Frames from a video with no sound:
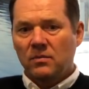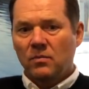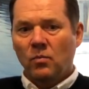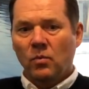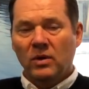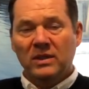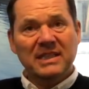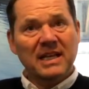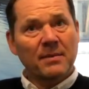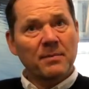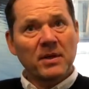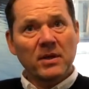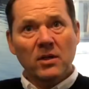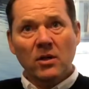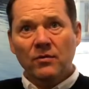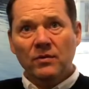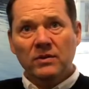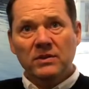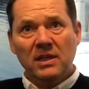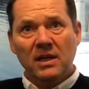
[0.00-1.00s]
what does that mean
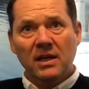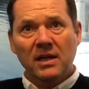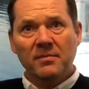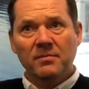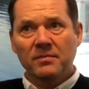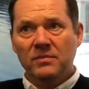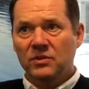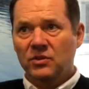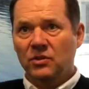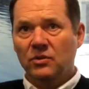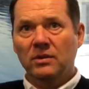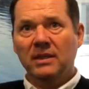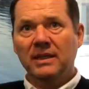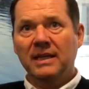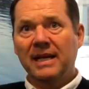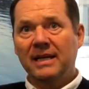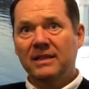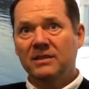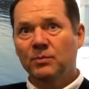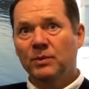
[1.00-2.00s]
over time?
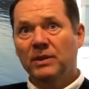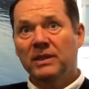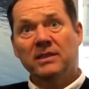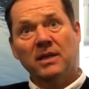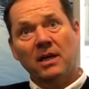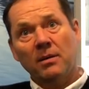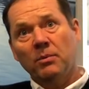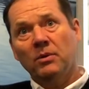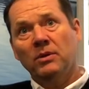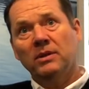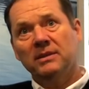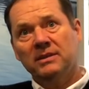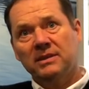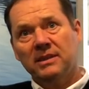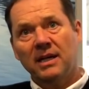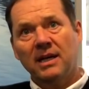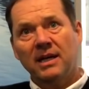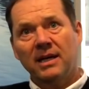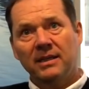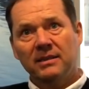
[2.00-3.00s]
Certainly as we double in
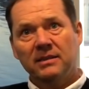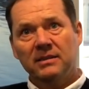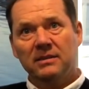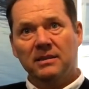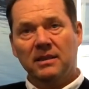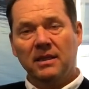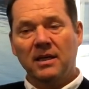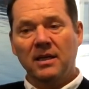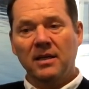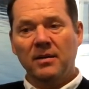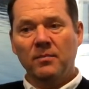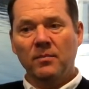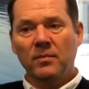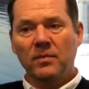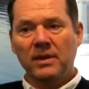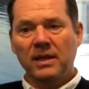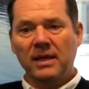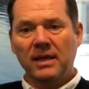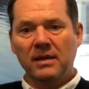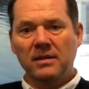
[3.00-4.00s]
size,
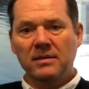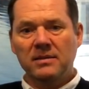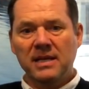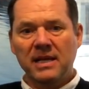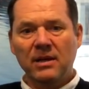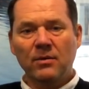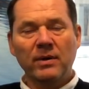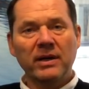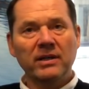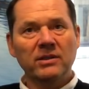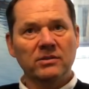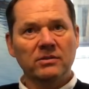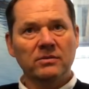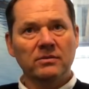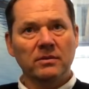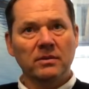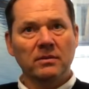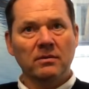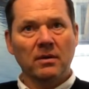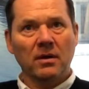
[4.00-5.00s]
then take rates
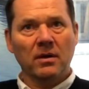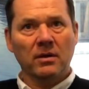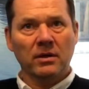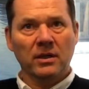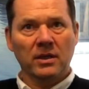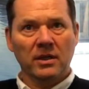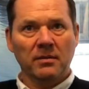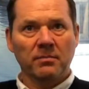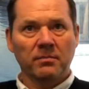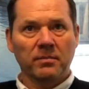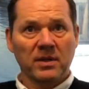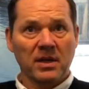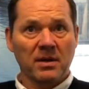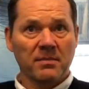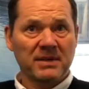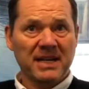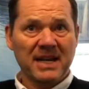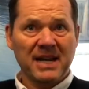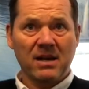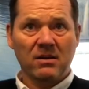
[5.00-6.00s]
are going to
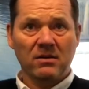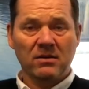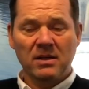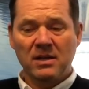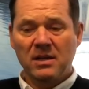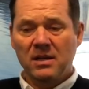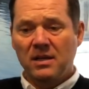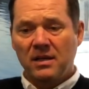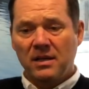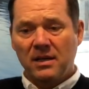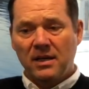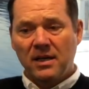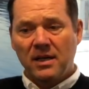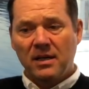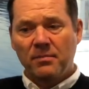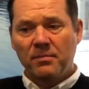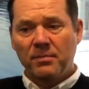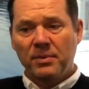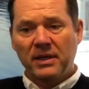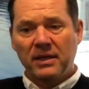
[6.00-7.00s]
come down.
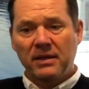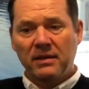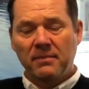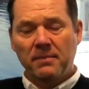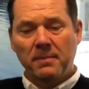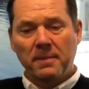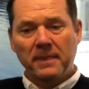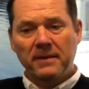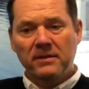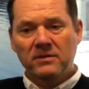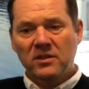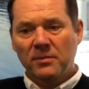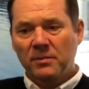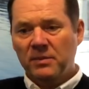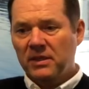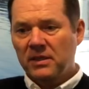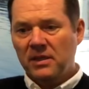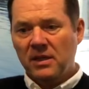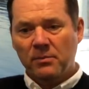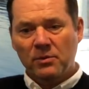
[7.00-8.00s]
But
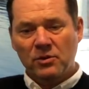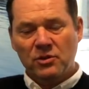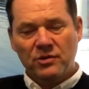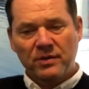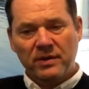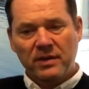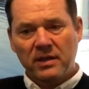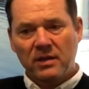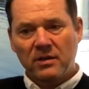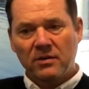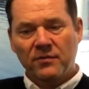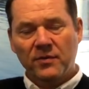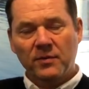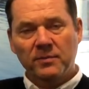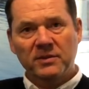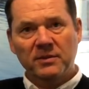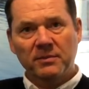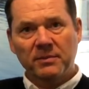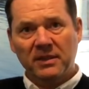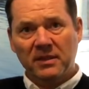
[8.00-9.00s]
some of the numbers you hear
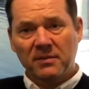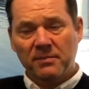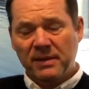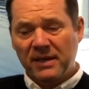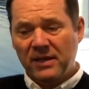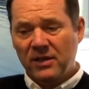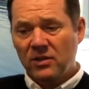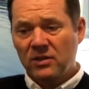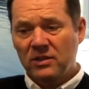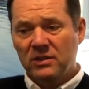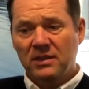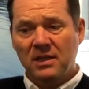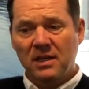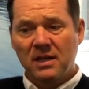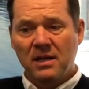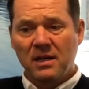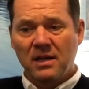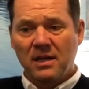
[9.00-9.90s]
from some of the competitors,